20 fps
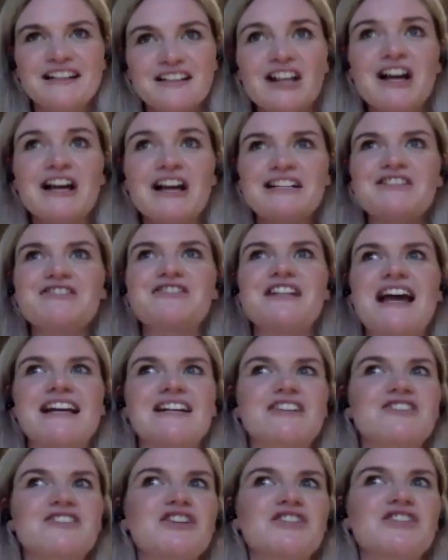like you
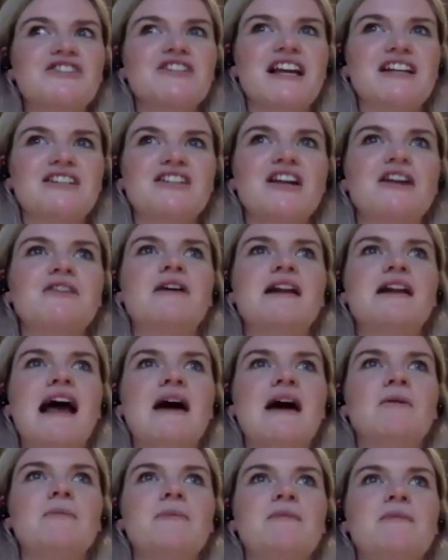say, it's just, it's going to
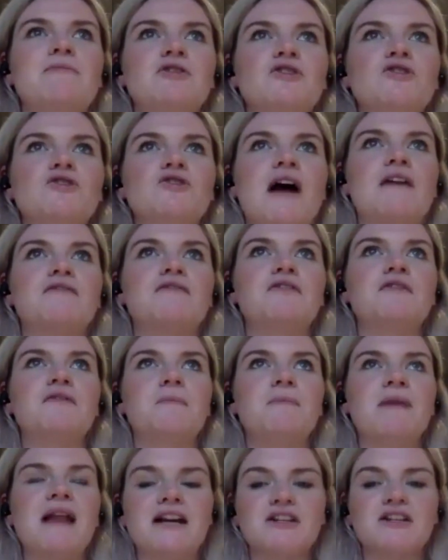allow people to travel
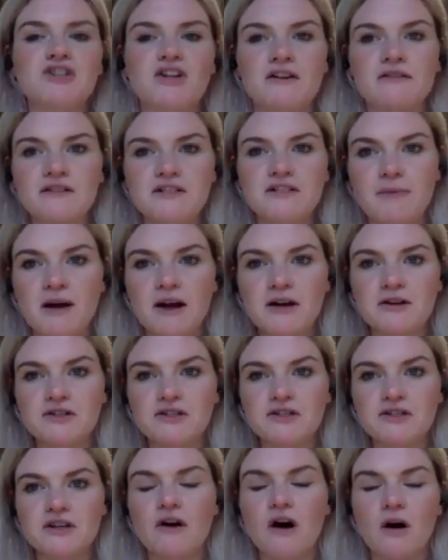for pleasure as
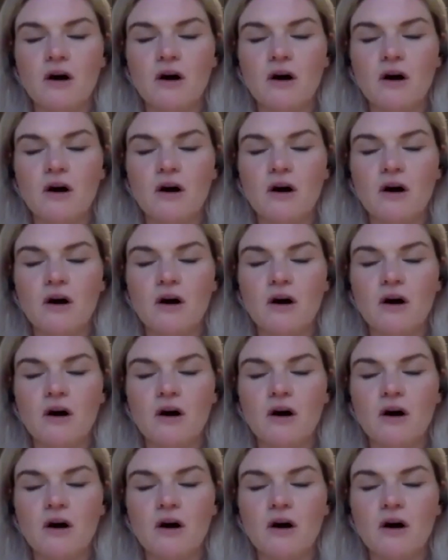opposed to,